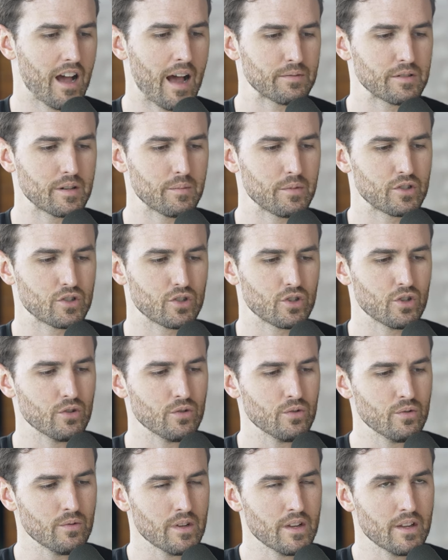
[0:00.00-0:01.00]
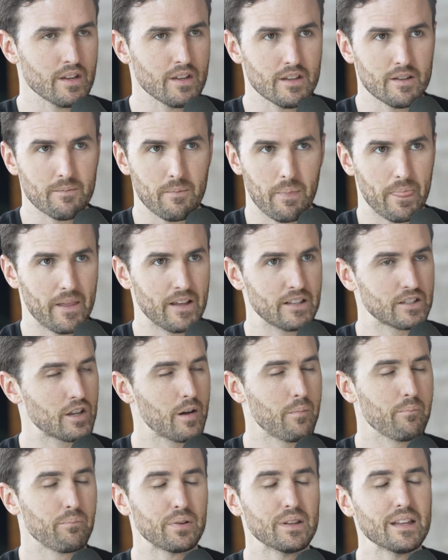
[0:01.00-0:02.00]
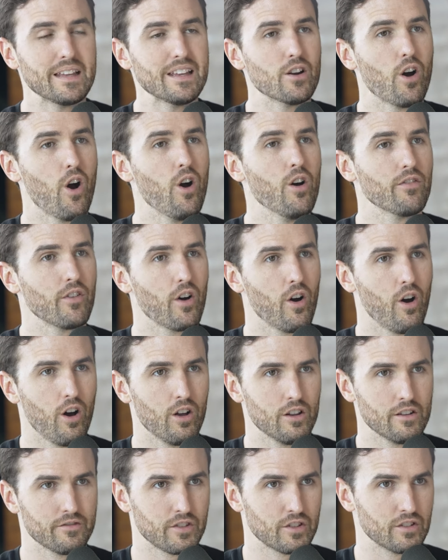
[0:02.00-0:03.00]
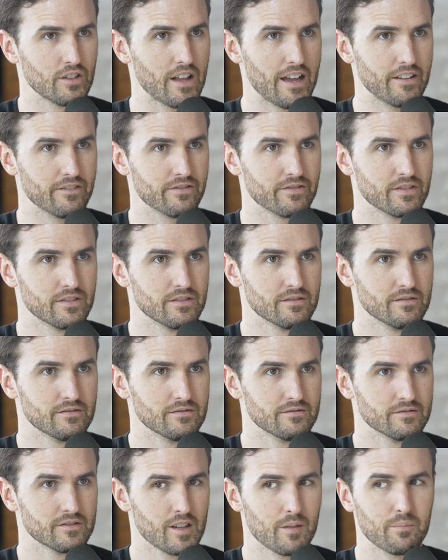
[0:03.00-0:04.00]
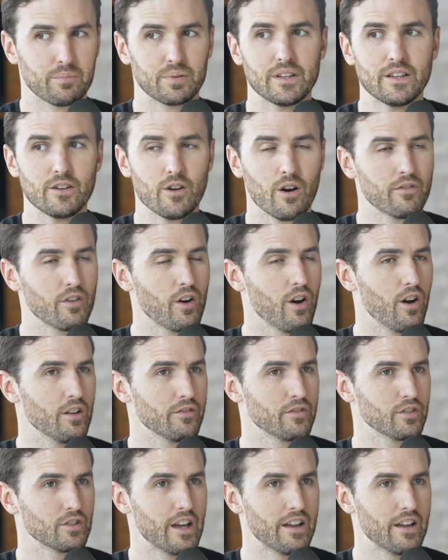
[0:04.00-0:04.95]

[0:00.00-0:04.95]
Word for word: Option number two is complete overhaul of your life. Complete overhaul of your